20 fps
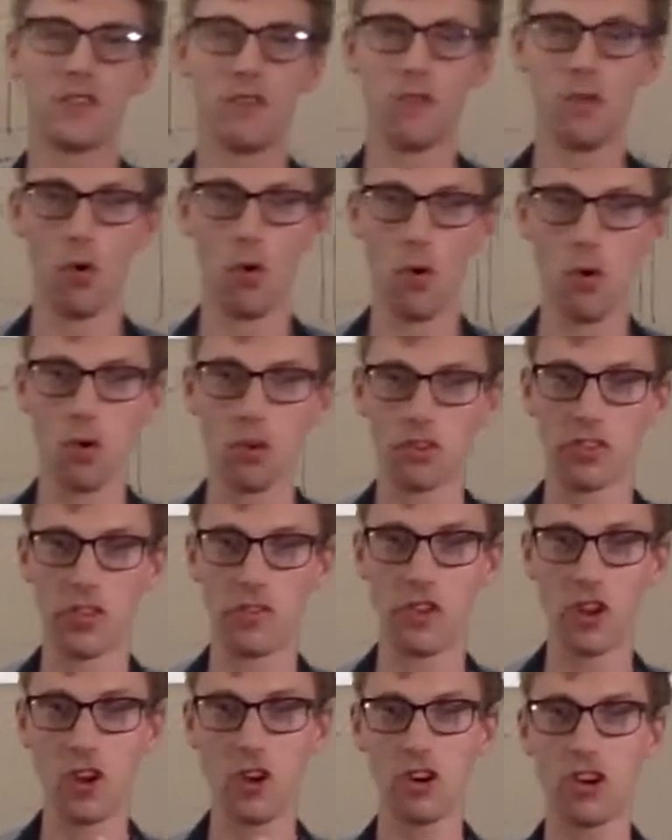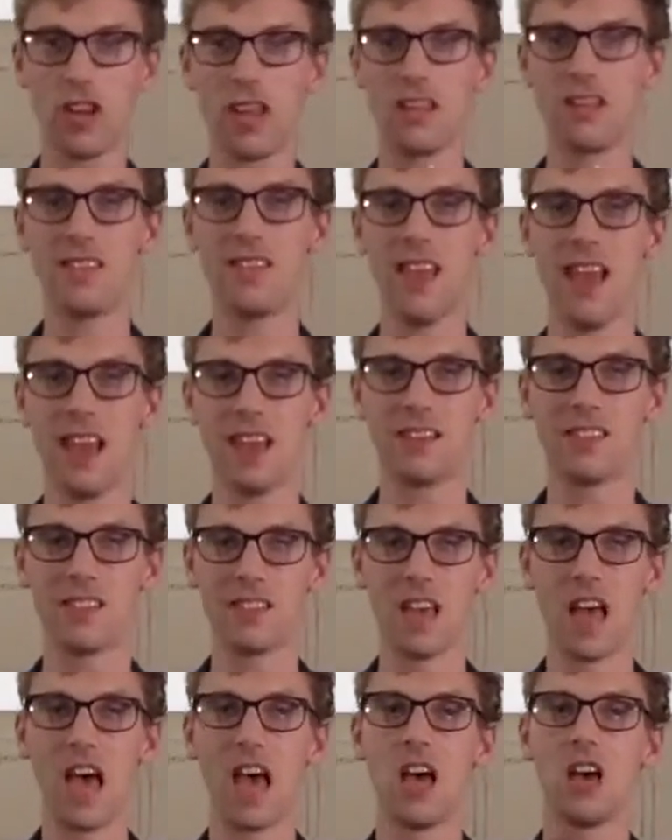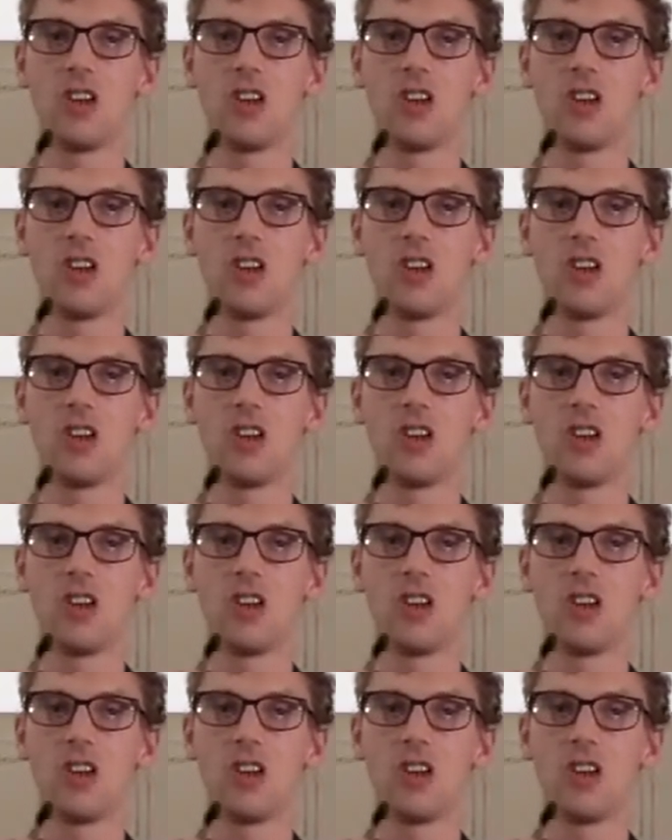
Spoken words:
fork, so if you're looking at disc,